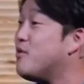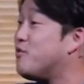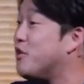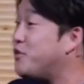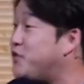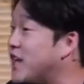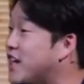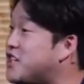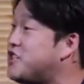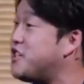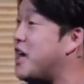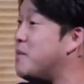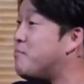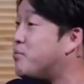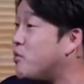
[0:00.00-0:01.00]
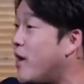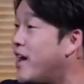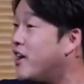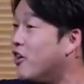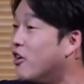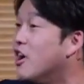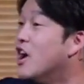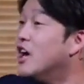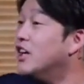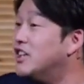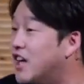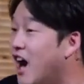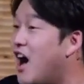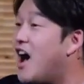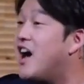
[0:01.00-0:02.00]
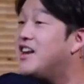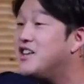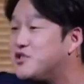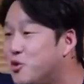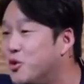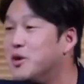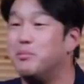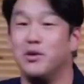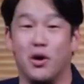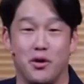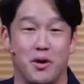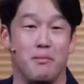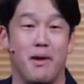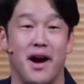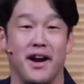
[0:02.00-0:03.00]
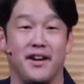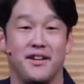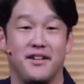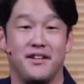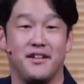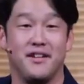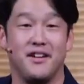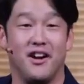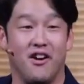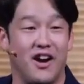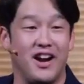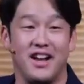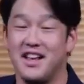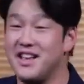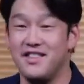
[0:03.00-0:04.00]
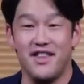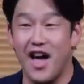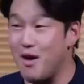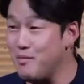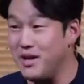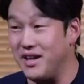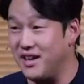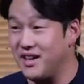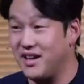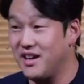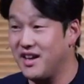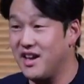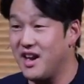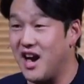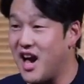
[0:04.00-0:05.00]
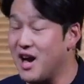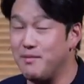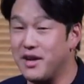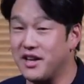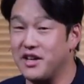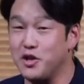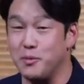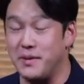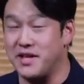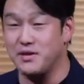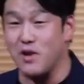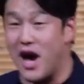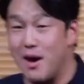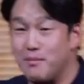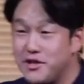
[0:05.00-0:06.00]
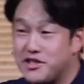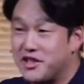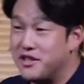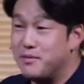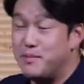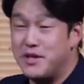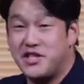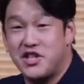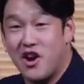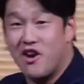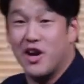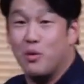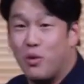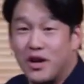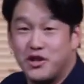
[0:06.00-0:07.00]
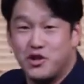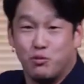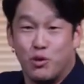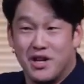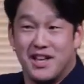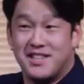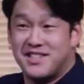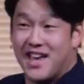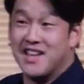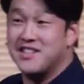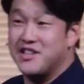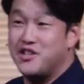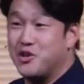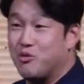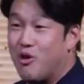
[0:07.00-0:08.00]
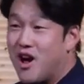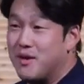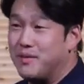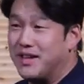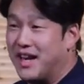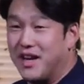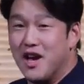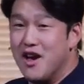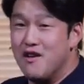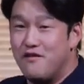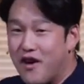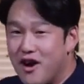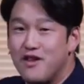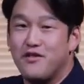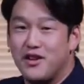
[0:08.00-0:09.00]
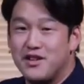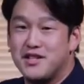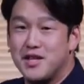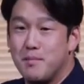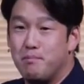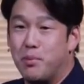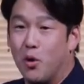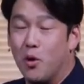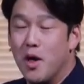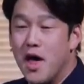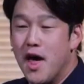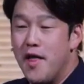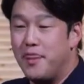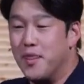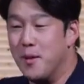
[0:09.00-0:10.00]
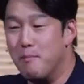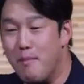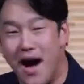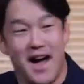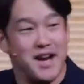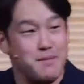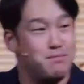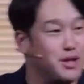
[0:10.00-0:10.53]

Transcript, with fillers: of reflection and prayer, God is going to blow your mind. All right? Not me. I'm not gonna do it because I'm just gonna be sharing what, what it says in Deuteronomy, like very, very simple. The mind